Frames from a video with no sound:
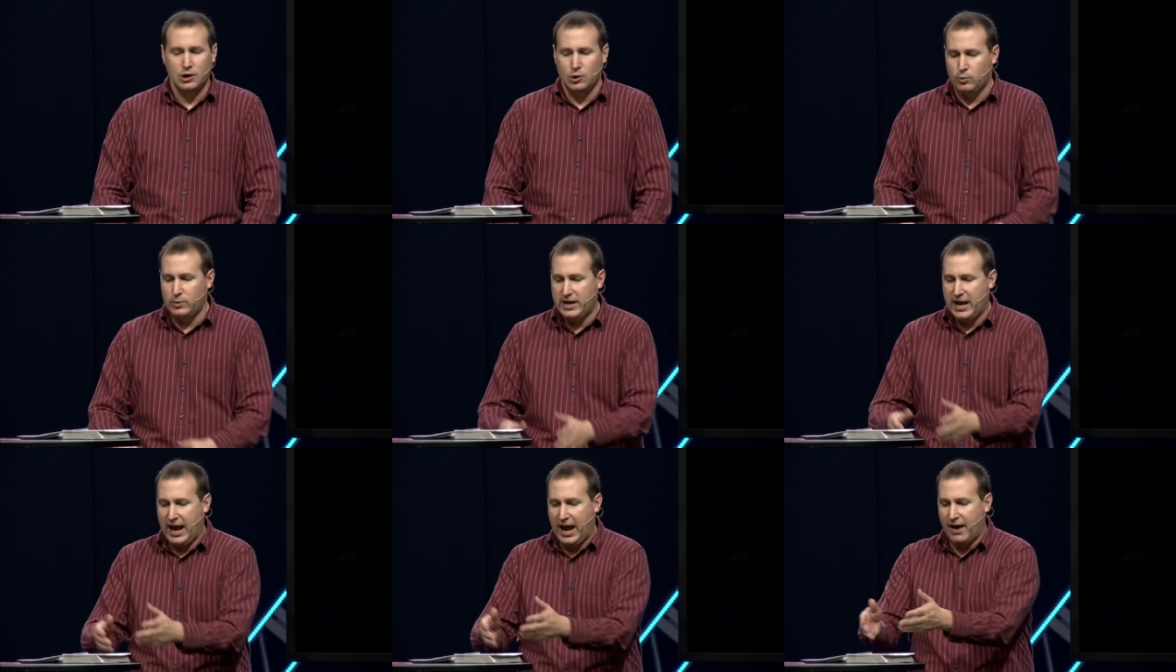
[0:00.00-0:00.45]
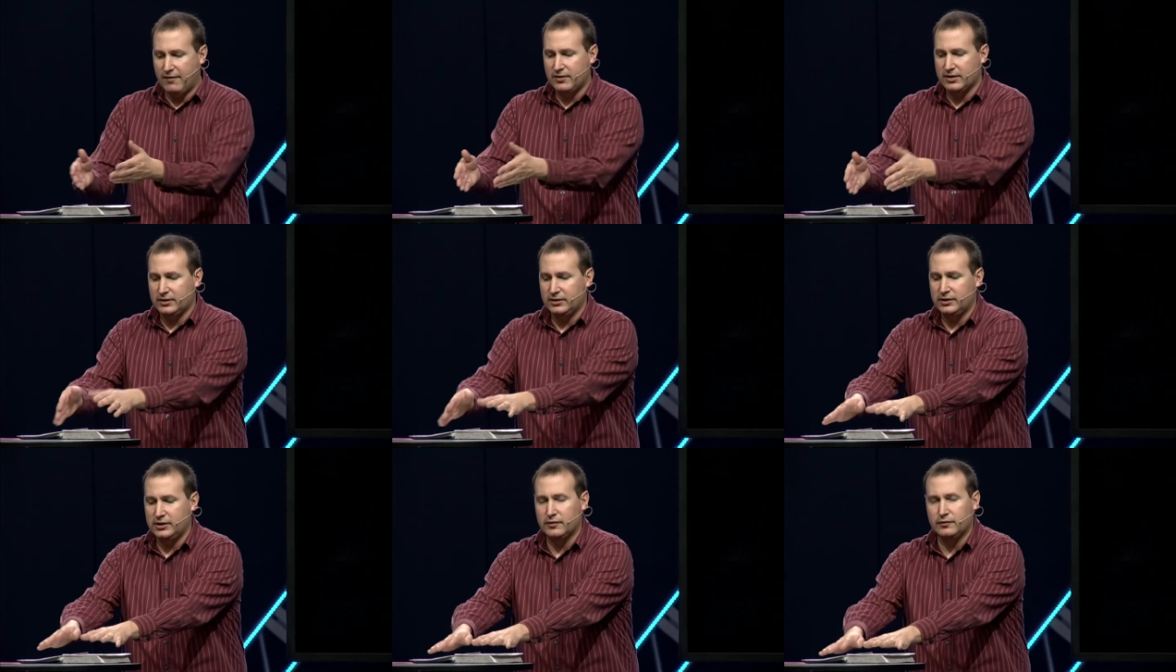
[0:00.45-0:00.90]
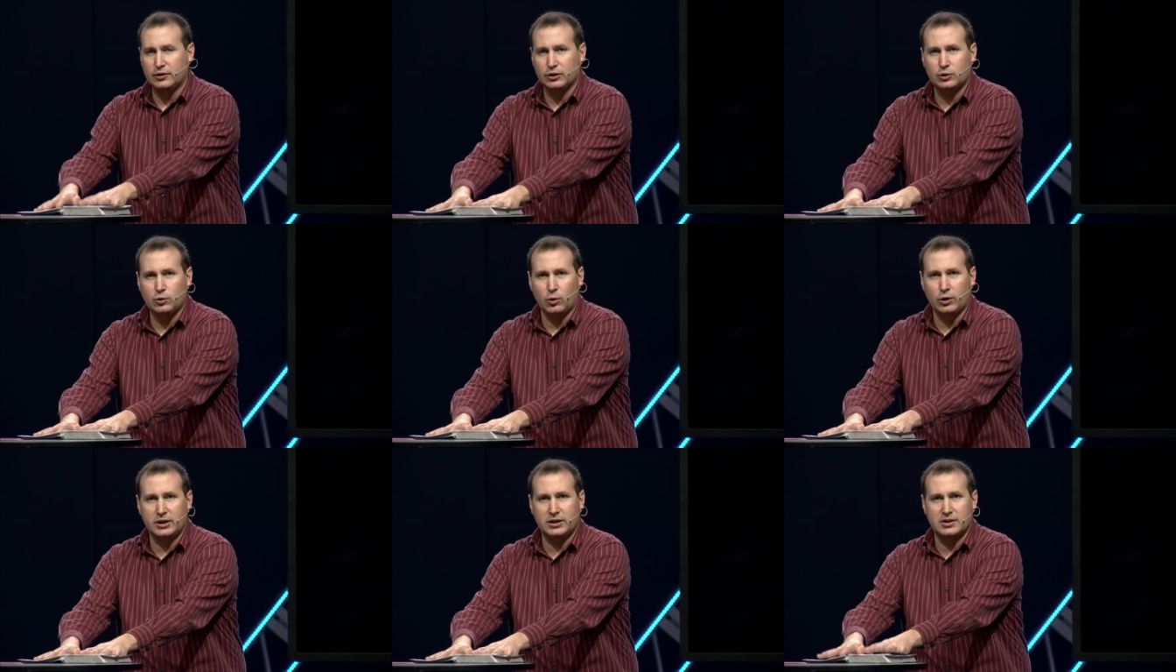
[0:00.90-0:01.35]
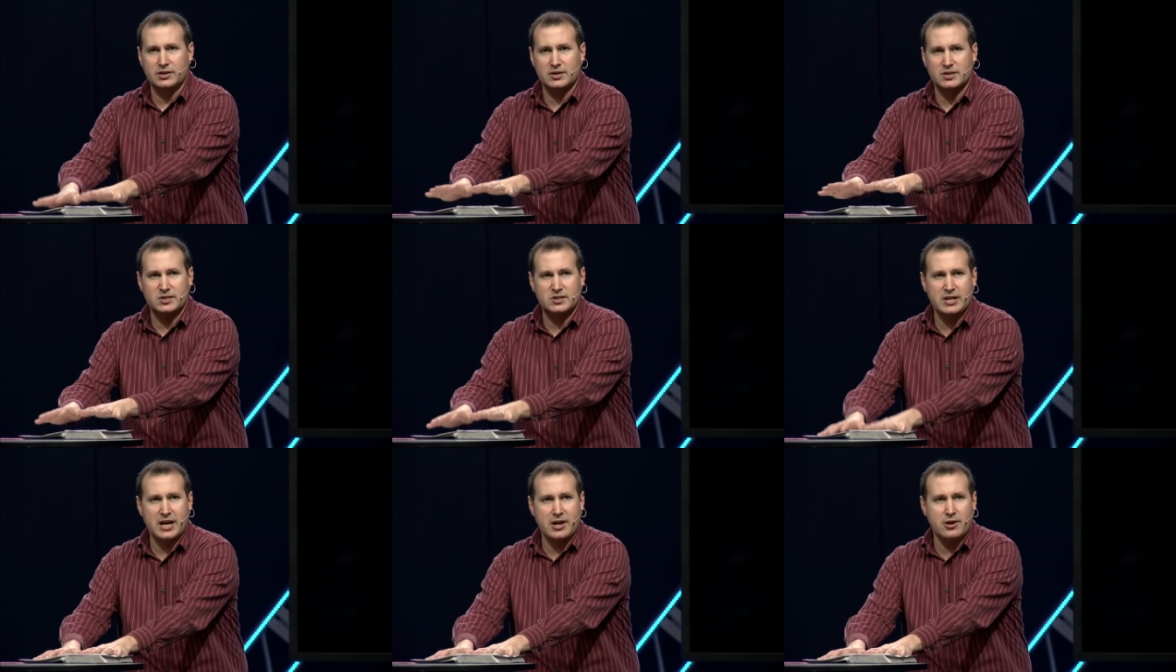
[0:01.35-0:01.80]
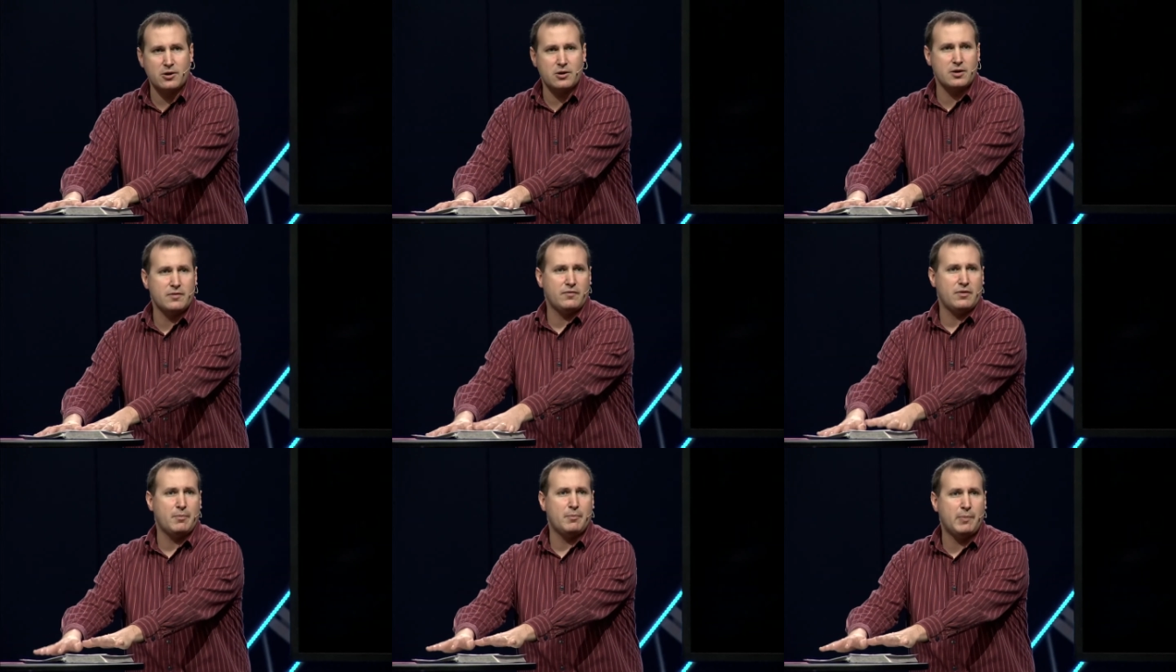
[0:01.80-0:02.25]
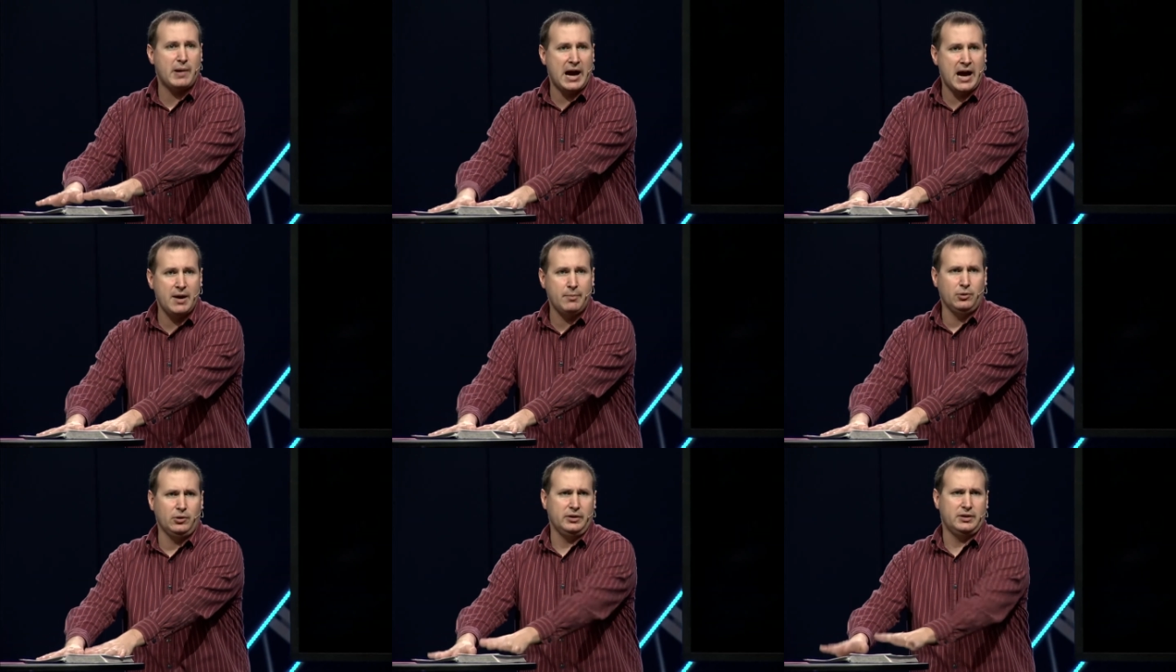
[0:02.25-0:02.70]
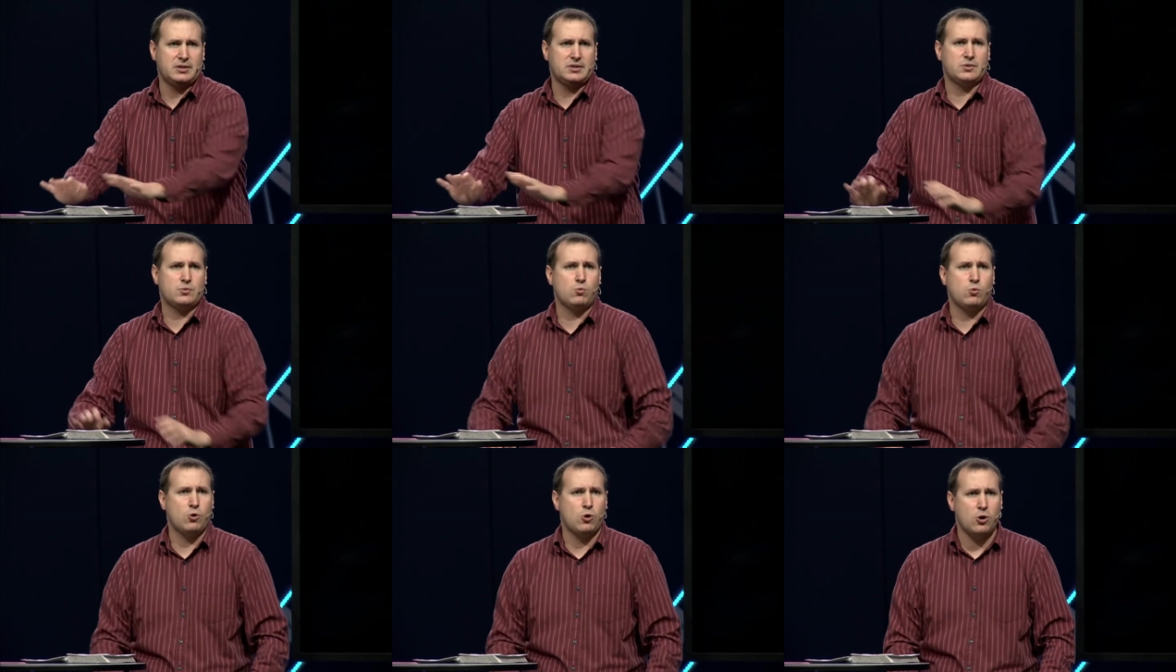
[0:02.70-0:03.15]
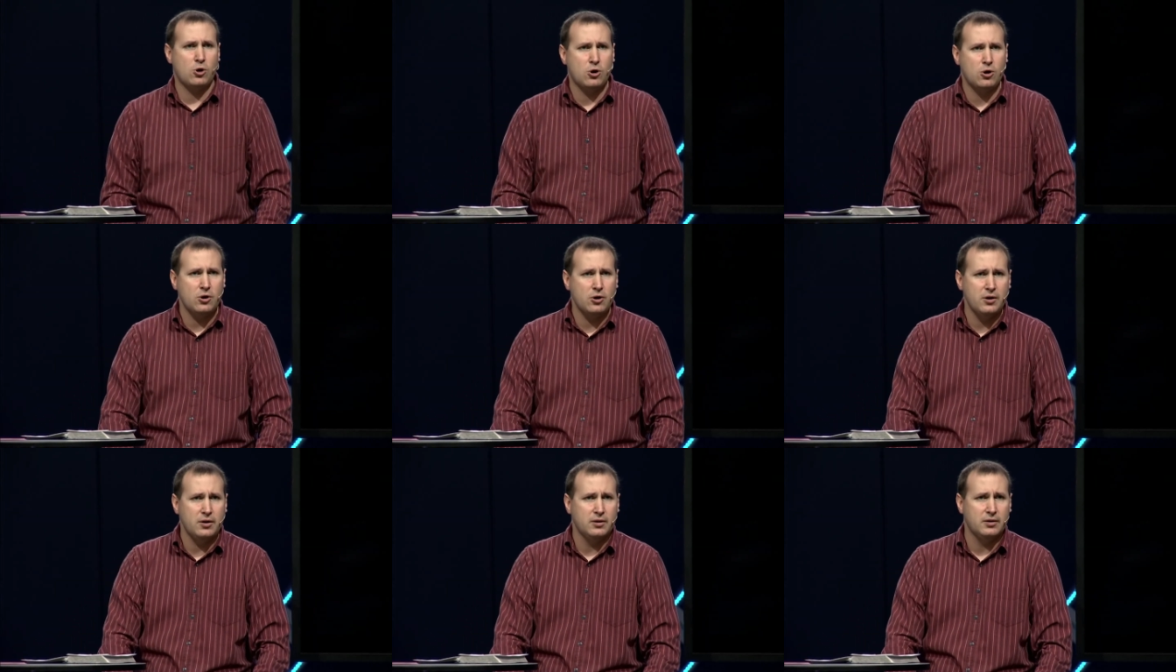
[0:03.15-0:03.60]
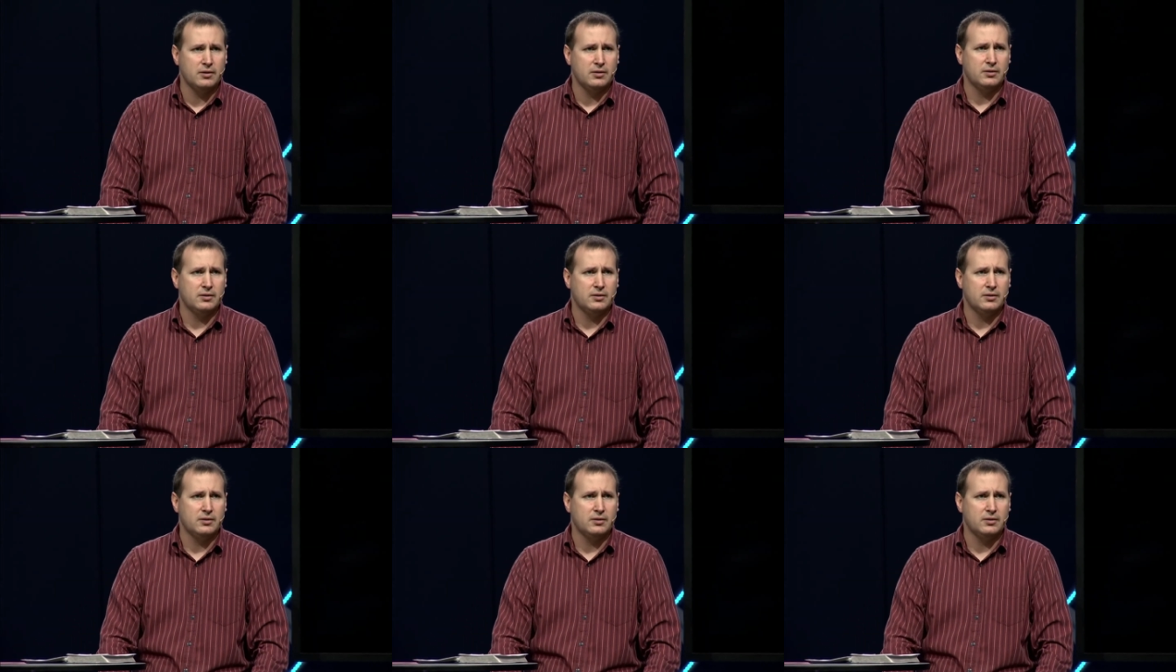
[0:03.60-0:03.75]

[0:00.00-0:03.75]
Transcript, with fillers: We haven't lived according to the standard of the Bible, his word.